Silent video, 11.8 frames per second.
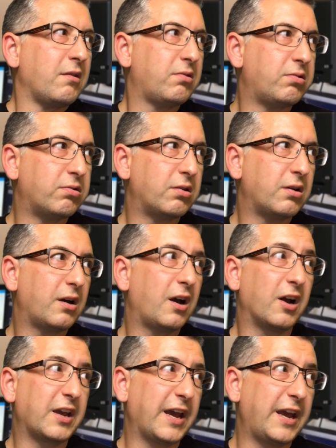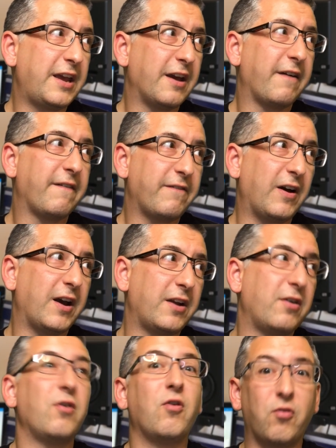Okay,
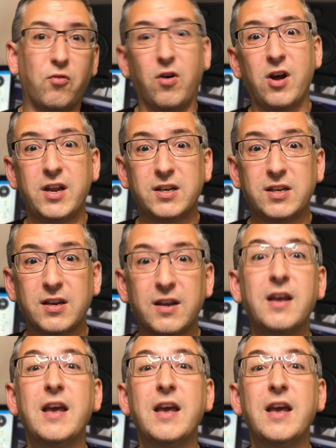fine. Right.